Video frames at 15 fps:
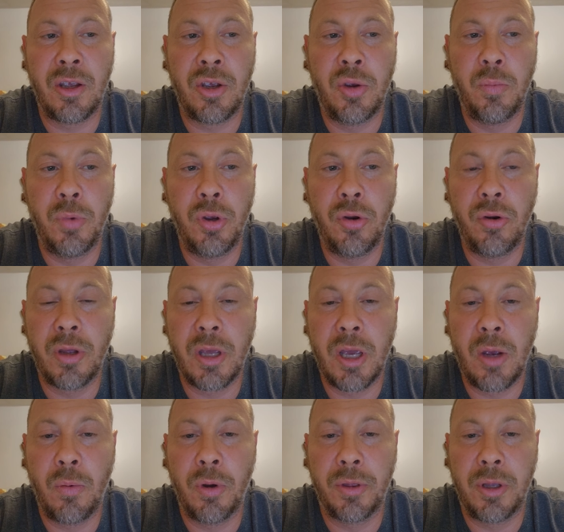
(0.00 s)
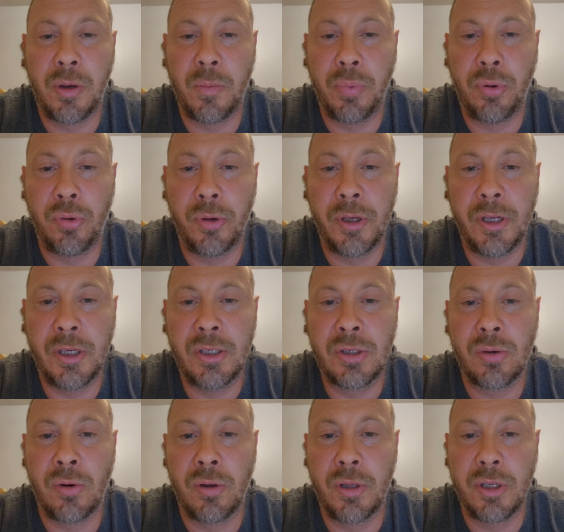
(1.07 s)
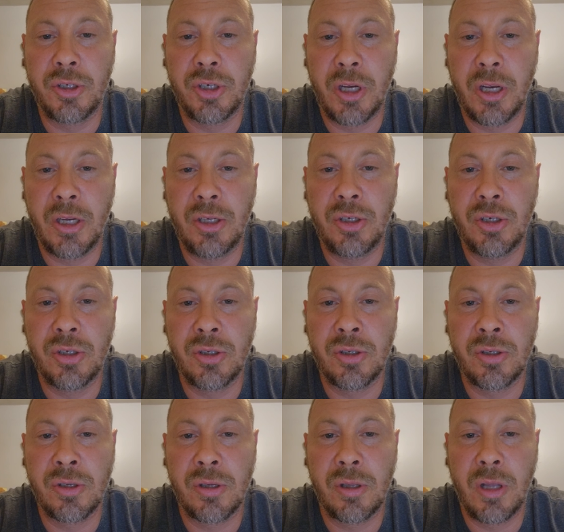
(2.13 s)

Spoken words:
communicate with the employees on the changes